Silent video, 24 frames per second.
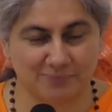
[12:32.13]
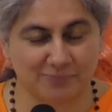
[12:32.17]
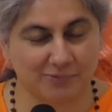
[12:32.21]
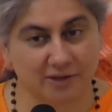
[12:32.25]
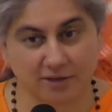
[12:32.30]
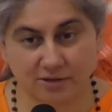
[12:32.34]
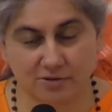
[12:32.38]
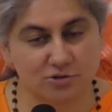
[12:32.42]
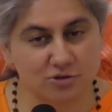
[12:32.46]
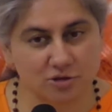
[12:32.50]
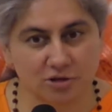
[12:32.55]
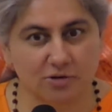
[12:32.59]

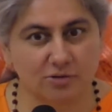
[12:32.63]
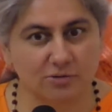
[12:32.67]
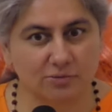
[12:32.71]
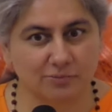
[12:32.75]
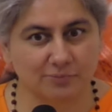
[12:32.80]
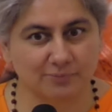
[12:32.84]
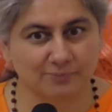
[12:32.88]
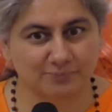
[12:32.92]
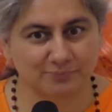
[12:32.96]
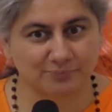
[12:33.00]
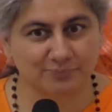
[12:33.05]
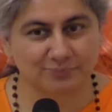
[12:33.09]
And so
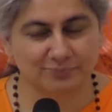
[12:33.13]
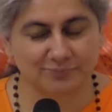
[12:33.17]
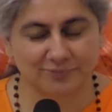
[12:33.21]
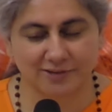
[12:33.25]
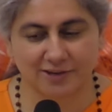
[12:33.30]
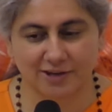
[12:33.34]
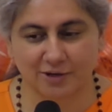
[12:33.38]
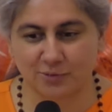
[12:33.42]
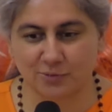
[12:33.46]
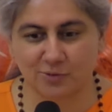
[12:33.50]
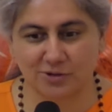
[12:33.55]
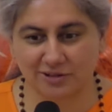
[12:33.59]

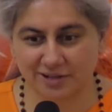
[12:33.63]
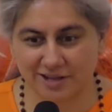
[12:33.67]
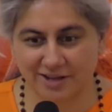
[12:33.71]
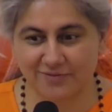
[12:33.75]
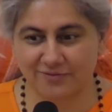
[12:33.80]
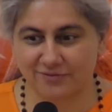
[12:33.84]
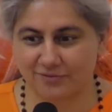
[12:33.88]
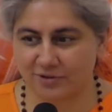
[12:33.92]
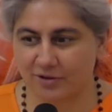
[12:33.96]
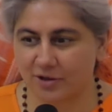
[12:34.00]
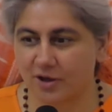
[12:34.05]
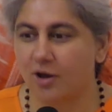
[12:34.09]
it will
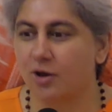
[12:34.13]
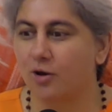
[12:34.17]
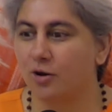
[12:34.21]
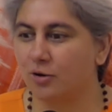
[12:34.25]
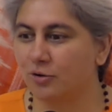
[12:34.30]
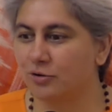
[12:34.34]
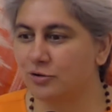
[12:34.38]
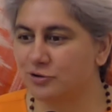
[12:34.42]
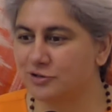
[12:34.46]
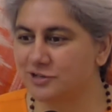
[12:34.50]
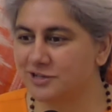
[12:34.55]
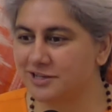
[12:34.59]
give, oh,
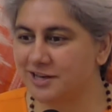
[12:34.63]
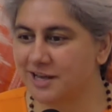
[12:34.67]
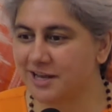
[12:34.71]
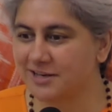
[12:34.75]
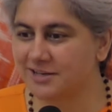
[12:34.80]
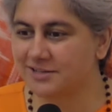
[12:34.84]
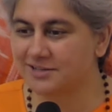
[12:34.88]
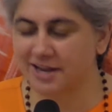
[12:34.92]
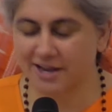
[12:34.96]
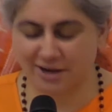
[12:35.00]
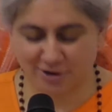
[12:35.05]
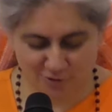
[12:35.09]
you didn't
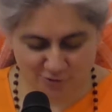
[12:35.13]
understand?